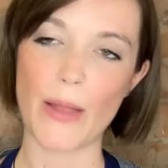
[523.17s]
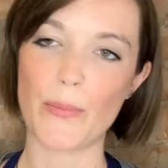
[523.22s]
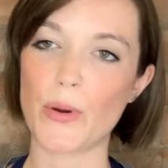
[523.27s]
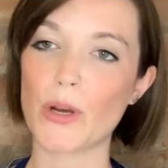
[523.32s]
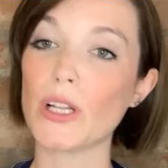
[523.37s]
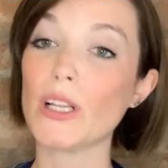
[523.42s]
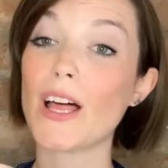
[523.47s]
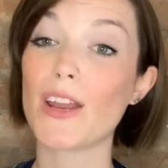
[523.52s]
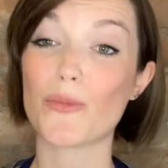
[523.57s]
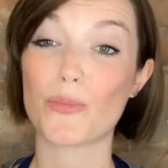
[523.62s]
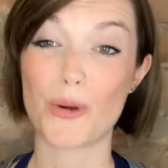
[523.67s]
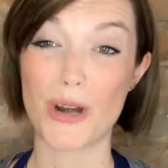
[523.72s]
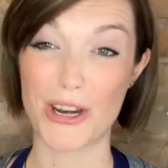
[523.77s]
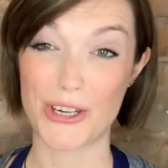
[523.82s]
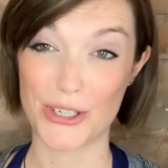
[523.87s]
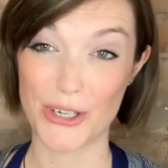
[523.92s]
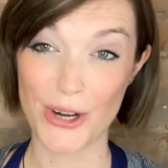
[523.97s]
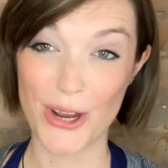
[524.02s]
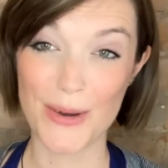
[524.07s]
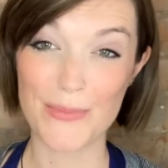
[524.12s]
put a lot of
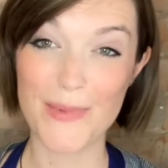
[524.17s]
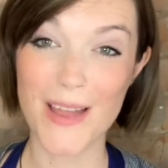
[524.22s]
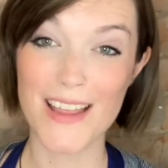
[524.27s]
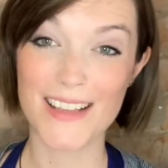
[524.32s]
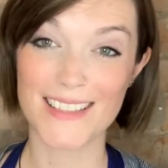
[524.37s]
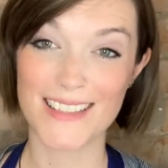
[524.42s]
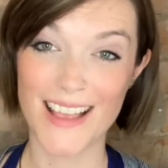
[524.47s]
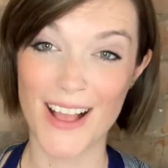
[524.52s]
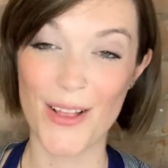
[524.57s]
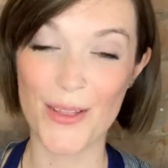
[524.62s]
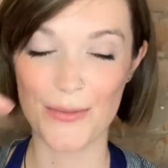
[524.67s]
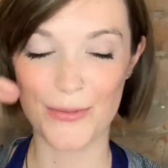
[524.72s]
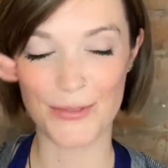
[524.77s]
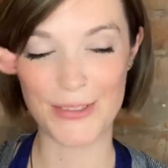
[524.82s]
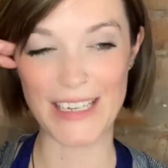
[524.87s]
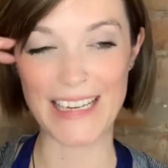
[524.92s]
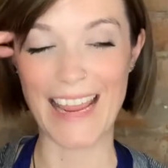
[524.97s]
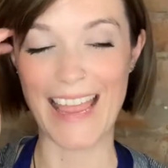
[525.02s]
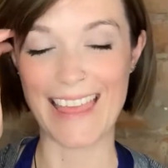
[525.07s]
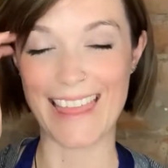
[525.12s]
pressure on myself
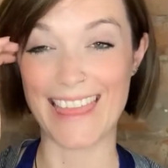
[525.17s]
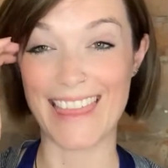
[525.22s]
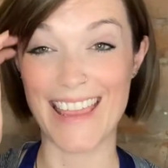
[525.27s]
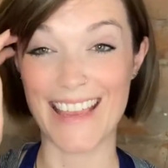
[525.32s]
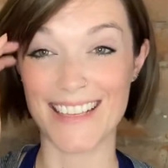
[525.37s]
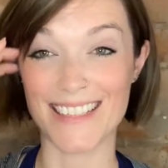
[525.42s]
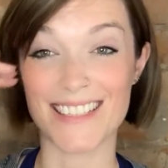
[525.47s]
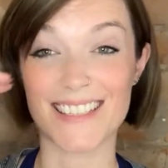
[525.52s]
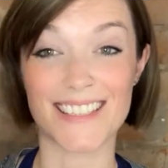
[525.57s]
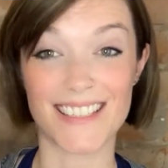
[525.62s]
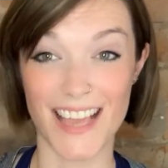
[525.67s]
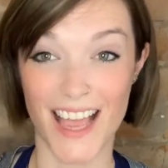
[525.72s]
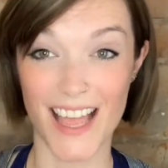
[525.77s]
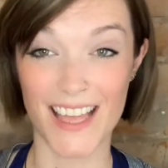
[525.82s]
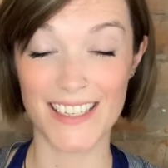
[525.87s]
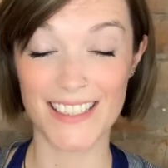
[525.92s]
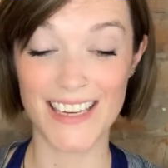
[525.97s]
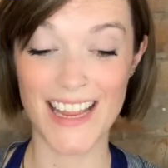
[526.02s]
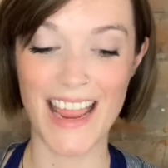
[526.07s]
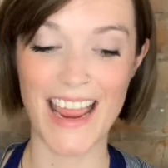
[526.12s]
to get things done,